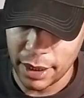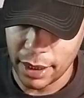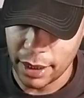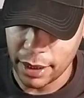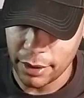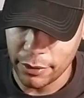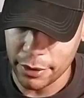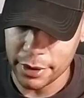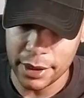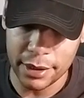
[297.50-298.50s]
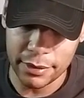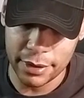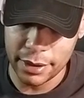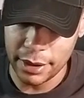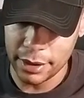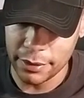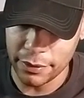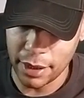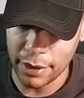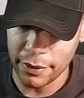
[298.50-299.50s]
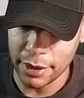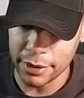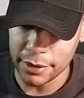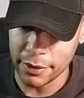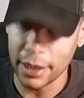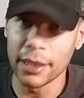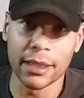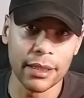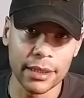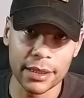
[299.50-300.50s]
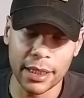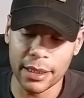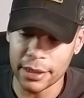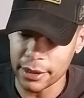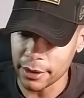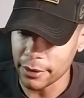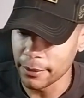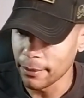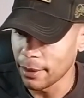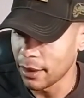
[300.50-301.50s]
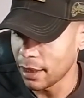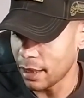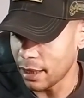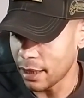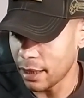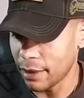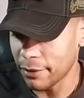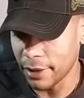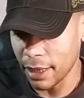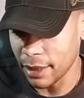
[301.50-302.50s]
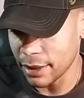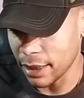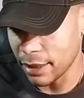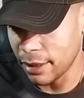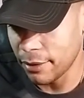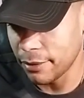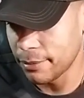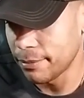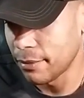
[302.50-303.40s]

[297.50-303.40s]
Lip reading: warranties these for 5 years if I didn't already state it. So after that, it's on you.